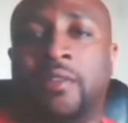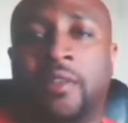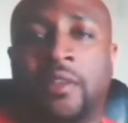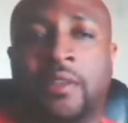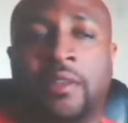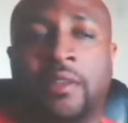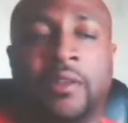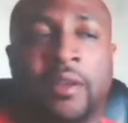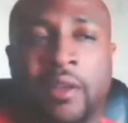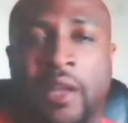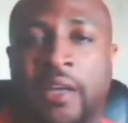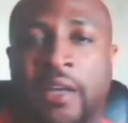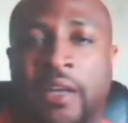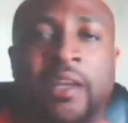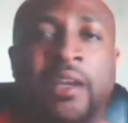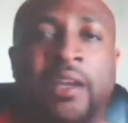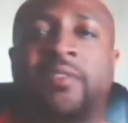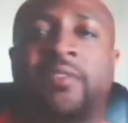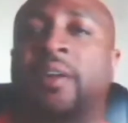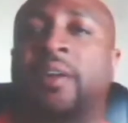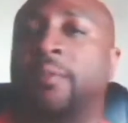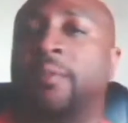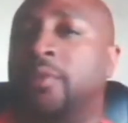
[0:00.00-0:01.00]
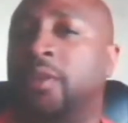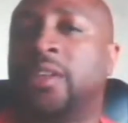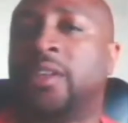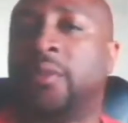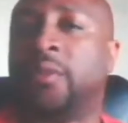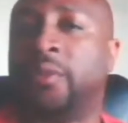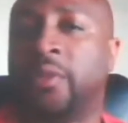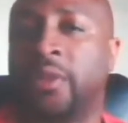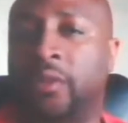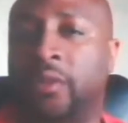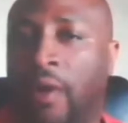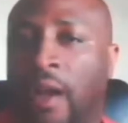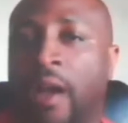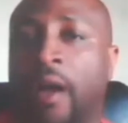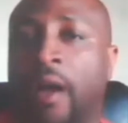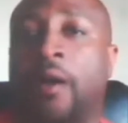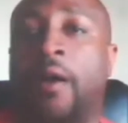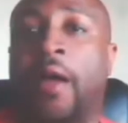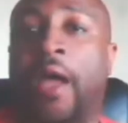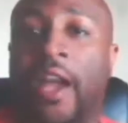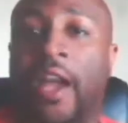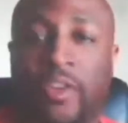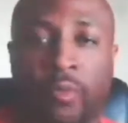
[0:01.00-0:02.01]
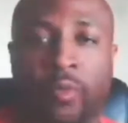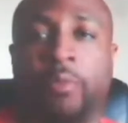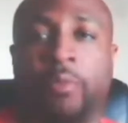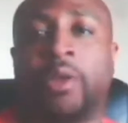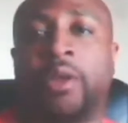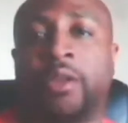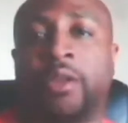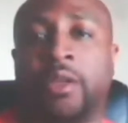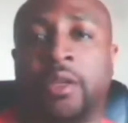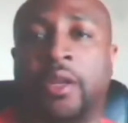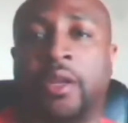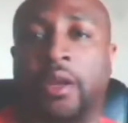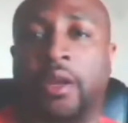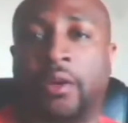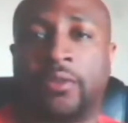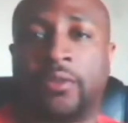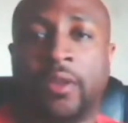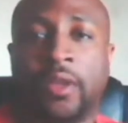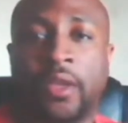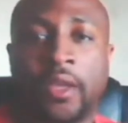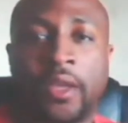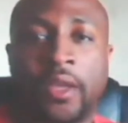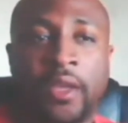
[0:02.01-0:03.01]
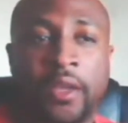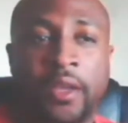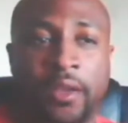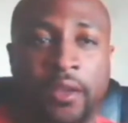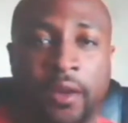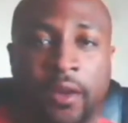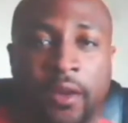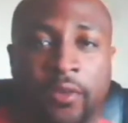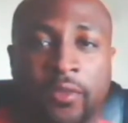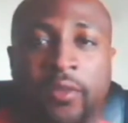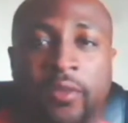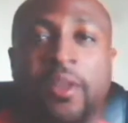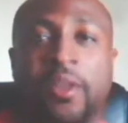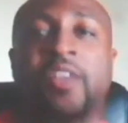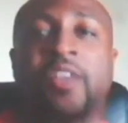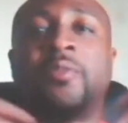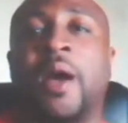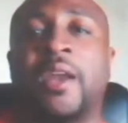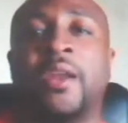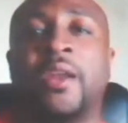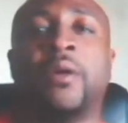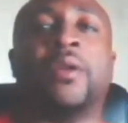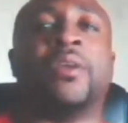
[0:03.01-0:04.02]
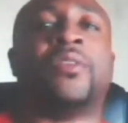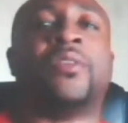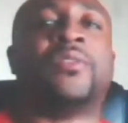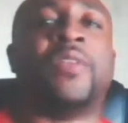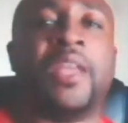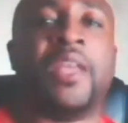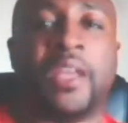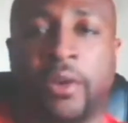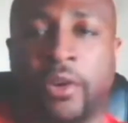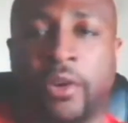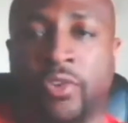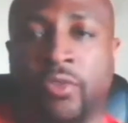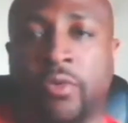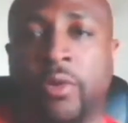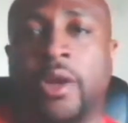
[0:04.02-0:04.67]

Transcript: that does something to you when you're around actual millionaires. So that's why I know this thing here is